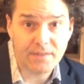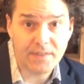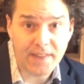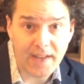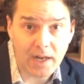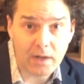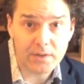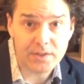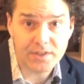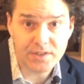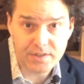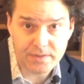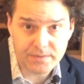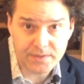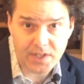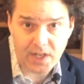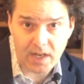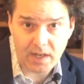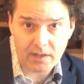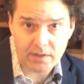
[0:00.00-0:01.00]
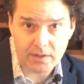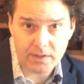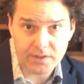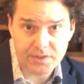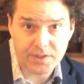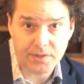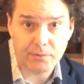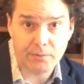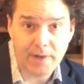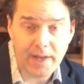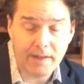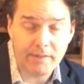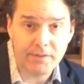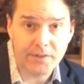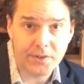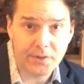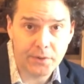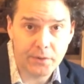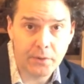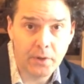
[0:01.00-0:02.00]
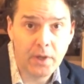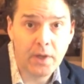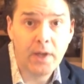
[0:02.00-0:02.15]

thousands of dollars in revenue.